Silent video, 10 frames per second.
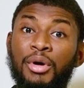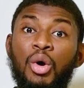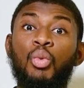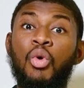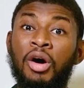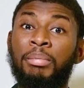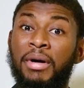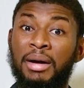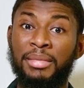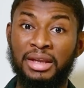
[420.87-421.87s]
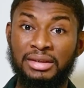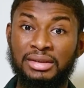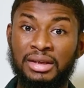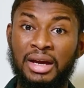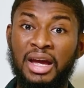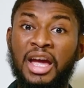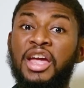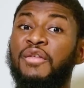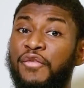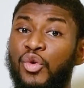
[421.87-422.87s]
about work permits.
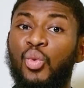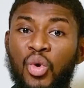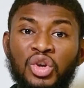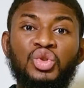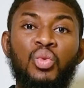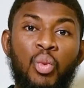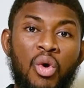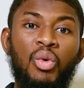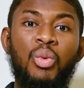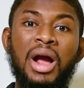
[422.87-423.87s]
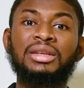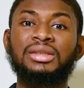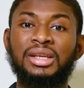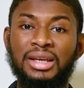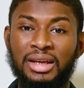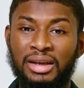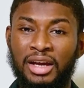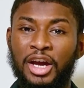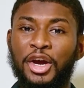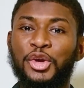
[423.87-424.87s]
If you want to work while
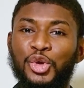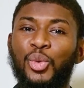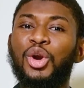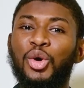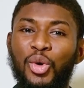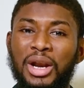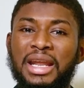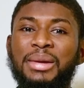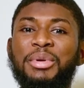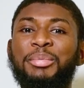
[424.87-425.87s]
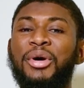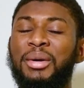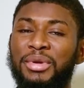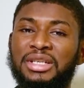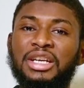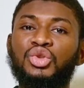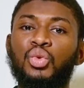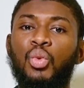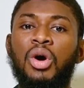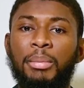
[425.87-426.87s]
studying, you will only be permitted to
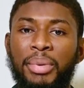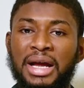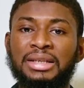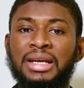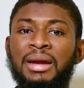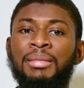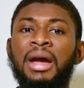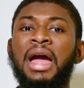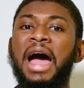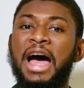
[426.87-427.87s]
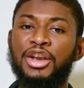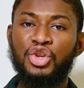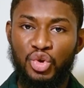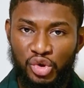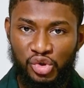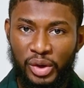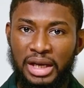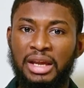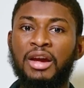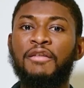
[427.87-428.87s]
work part-time and
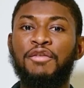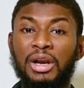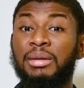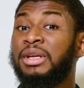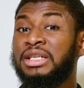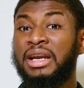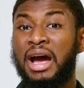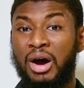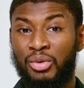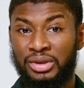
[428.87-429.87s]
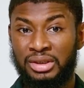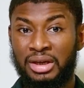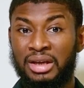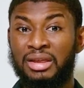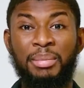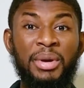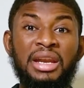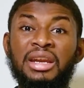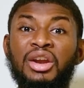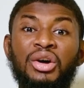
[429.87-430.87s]
usually for limited hours,
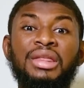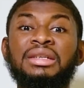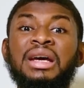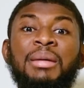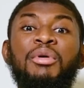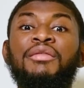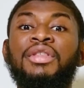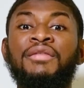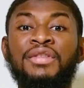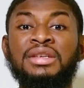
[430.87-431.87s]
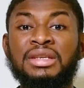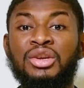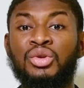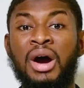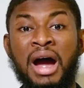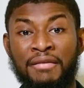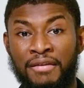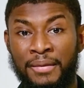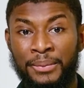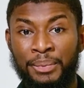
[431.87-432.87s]
depending on the type of the visa you have.